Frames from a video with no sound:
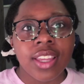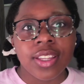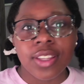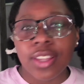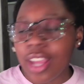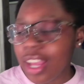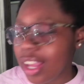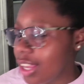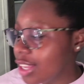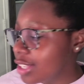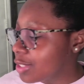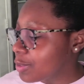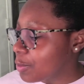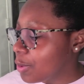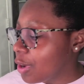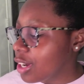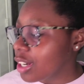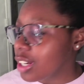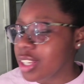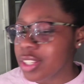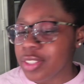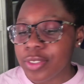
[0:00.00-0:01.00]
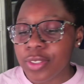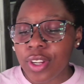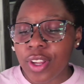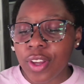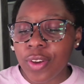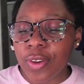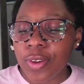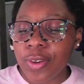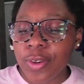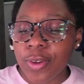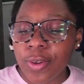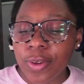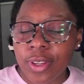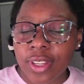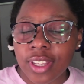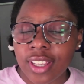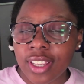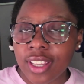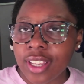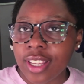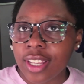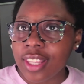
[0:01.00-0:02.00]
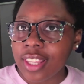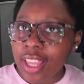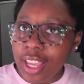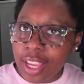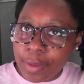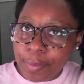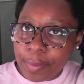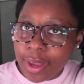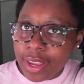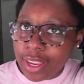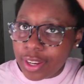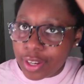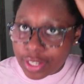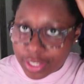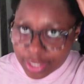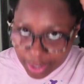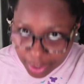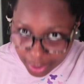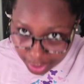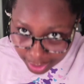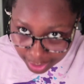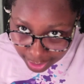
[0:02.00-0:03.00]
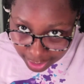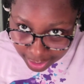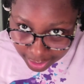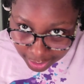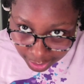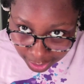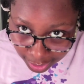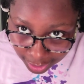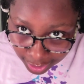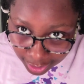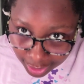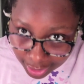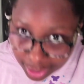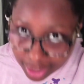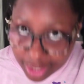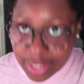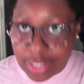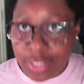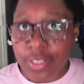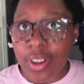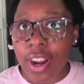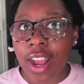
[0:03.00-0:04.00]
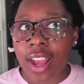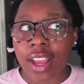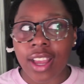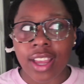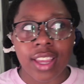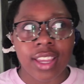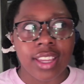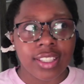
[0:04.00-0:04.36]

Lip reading: got some water because you know, like my hair is already starting to get dry.